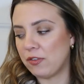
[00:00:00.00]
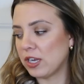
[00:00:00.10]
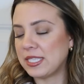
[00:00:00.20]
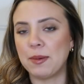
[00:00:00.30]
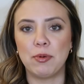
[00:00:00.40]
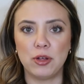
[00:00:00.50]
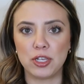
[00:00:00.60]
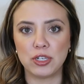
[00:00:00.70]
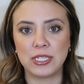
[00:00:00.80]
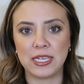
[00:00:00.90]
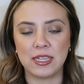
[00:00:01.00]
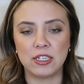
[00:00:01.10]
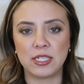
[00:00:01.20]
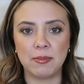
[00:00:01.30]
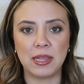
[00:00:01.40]
for example, you'll see
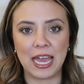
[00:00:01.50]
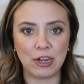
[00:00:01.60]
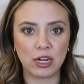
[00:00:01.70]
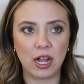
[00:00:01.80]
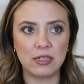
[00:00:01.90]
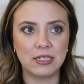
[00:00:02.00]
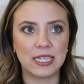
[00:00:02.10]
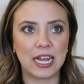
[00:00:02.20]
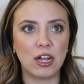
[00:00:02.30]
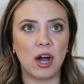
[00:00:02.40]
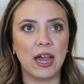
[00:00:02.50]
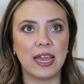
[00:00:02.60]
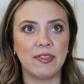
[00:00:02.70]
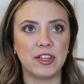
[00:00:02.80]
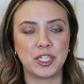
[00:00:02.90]
there's some lighter colors that I
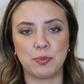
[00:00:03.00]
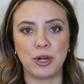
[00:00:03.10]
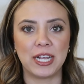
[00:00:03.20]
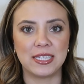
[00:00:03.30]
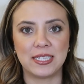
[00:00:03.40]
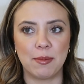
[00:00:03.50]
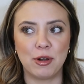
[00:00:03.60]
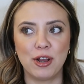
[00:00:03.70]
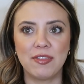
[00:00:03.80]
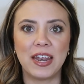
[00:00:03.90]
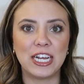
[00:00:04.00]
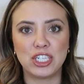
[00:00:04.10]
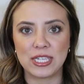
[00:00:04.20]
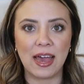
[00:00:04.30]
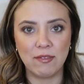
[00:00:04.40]
got in the spring and summer that I
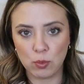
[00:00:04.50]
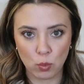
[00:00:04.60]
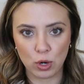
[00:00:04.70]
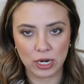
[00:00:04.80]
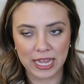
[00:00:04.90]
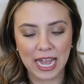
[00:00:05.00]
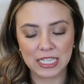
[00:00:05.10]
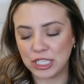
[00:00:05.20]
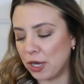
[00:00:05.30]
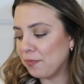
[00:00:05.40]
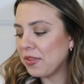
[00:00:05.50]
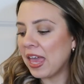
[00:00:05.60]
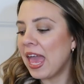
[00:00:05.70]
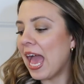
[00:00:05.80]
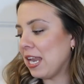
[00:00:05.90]
just haven't worn yet. So
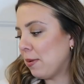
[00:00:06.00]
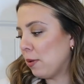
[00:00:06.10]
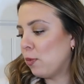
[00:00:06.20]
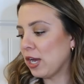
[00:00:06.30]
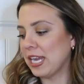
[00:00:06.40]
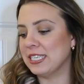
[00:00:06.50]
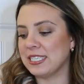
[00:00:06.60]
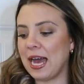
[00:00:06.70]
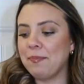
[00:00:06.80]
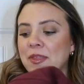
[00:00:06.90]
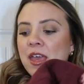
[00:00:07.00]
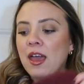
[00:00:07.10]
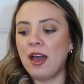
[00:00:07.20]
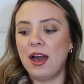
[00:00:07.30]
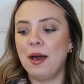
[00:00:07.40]
anyway, we'll get into that.
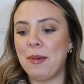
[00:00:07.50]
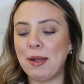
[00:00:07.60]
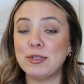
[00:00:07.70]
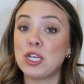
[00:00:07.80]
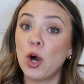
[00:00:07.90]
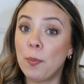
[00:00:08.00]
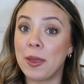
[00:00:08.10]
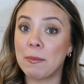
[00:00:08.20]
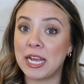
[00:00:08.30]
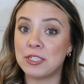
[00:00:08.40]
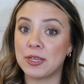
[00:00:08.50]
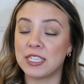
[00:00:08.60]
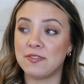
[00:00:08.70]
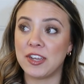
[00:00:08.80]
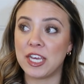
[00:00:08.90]
I was hoping by doing
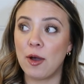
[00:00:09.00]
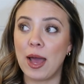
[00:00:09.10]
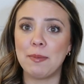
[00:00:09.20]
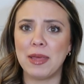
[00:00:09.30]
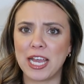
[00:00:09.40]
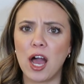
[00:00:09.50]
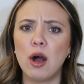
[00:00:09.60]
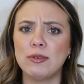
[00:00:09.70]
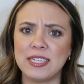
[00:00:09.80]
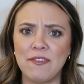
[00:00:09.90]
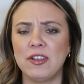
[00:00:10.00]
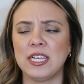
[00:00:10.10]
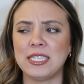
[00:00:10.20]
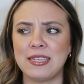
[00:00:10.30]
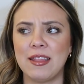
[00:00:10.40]
this video, I'd be like, oh,
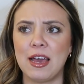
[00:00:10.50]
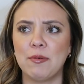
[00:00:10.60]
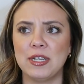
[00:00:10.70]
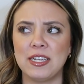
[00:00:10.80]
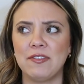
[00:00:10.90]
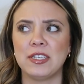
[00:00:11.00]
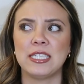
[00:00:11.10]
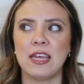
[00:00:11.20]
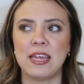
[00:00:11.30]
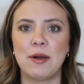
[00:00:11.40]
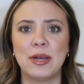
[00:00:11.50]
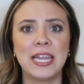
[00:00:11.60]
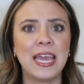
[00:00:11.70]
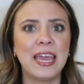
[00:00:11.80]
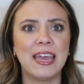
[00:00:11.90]
definitely sell that one, definitely sell that
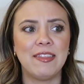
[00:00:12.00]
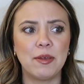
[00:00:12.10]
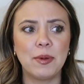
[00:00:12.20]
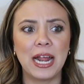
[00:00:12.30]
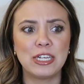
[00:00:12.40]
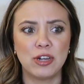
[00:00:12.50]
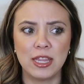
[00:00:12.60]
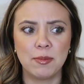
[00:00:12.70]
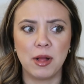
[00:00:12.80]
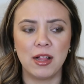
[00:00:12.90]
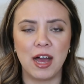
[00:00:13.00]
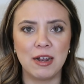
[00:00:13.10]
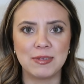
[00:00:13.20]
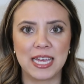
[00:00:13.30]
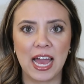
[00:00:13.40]
one. And then when I tried them all
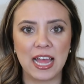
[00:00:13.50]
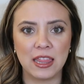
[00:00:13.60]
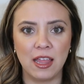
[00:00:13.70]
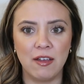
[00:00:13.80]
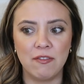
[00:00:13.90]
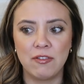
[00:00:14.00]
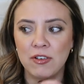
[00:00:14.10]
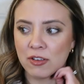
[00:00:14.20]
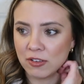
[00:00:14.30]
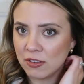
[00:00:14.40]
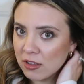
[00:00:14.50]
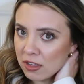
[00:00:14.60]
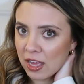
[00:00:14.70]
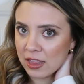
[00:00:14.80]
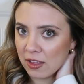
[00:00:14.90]
on, I was like, I love
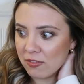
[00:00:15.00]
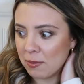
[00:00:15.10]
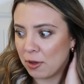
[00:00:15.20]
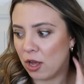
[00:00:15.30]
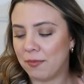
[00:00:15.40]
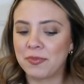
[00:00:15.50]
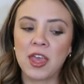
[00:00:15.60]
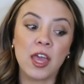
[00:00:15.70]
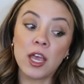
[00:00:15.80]
them all.